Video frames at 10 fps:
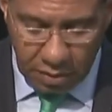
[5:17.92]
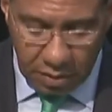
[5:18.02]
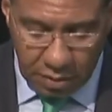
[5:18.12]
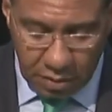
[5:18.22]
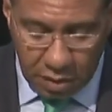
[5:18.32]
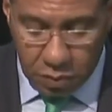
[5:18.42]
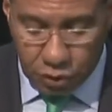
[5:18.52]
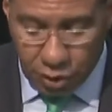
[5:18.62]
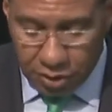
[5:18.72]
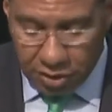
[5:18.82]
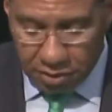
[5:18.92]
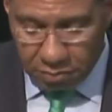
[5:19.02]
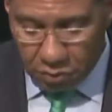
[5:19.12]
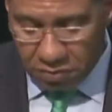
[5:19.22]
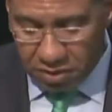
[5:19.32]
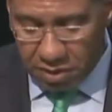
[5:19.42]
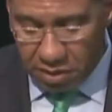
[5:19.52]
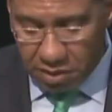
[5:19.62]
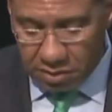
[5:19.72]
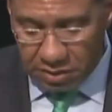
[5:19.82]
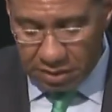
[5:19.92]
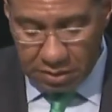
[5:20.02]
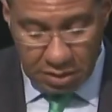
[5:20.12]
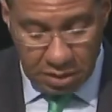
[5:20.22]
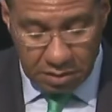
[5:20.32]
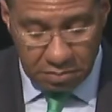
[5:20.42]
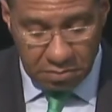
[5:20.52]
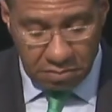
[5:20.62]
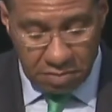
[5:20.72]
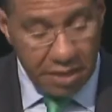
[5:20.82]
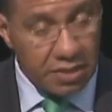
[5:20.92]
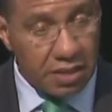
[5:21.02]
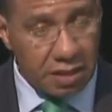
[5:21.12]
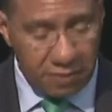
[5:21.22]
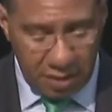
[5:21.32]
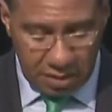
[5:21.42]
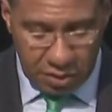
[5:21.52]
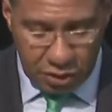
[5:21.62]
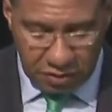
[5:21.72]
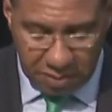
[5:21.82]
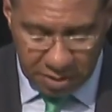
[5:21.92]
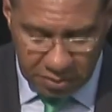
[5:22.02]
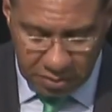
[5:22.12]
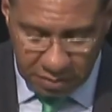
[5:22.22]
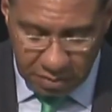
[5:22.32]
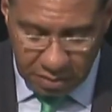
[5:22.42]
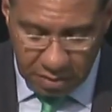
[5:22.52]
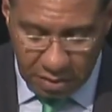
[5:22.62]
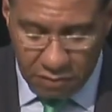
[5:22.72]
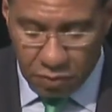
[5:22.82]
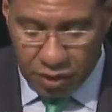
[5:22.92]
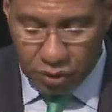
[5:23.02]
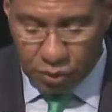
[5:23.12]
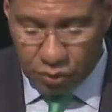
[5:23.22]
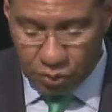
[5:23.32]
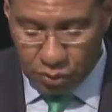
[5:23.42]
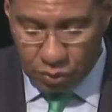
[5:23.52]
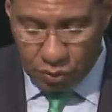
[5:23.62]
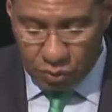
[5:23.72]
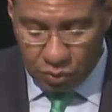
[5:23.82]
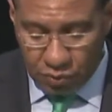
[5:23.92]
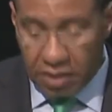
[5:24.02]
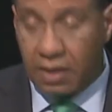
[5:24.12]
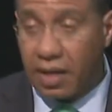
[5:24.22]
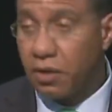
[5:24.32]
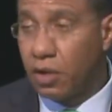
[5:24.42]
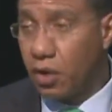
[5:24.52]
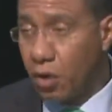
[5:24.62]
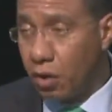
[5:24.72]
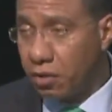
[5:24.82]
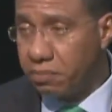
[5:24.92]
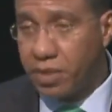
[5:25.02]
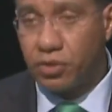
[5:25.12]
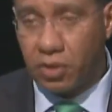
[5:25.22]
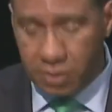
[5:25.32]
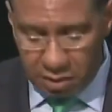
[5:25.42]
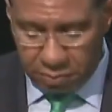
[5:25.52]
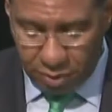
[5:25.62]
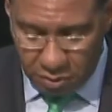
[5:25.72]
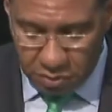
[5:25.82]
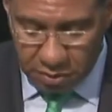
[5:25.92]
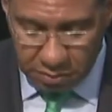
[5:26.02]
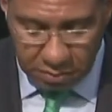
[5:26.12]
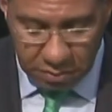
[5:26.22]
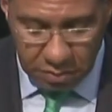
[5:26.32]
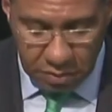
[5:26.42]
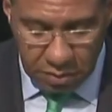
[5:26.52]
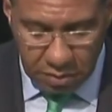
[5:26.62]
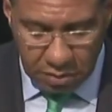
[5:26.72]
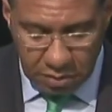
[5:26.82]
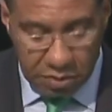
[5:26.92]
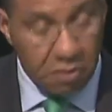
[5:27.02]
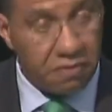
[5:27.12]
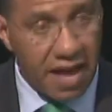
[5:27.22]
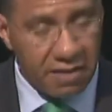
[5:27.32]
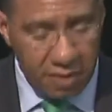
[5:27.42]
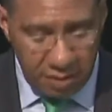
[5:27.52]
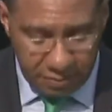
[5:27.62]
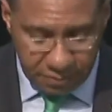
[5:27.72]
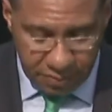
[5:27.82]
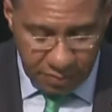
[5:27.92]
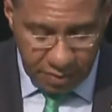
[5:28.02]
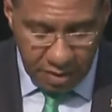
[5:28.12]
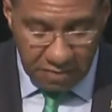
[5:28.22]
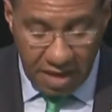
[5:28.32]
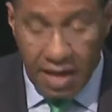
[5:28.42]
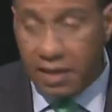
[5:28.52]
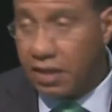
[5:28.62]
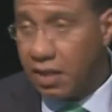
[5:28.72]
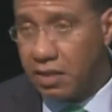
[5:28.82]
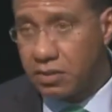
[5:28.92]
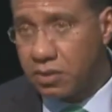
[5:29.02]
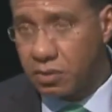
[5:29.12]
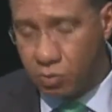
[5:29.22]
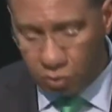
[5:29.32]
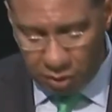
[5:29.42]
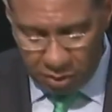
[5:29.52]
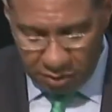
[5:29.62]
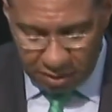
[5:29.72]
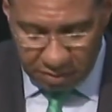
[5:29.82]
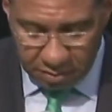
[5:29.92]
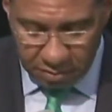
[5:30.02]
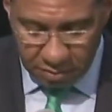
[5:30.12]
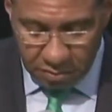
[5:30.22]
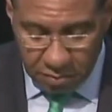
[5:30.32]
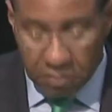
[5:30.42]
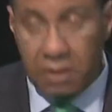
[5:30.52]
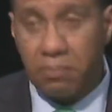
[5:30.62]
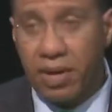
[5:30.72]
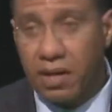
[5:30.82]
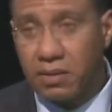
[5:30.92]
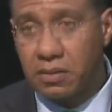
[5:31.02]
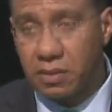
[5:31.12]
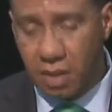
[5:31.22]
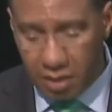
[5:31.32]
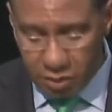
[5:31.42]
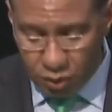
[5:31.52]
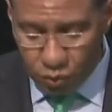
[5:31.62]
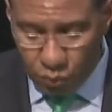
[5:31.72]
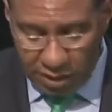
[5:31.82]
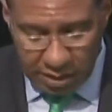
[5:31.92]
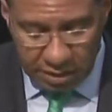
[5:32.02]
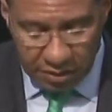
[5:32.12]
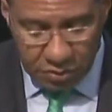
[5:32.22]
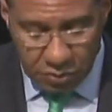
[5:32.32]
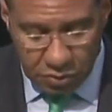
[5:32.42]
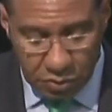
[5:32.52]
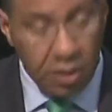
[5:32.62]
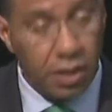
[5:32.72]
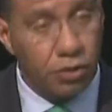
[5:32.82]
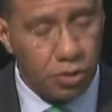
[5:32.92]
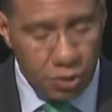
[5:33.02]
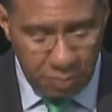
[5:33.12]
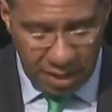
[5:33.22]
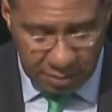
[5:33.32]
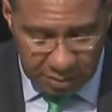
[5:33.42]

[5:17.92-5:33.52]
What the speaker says: Our journey over the years has seen many significant achievements, of which we can all be justly proud. The survival of any institution, however, depends on its willingness to introspect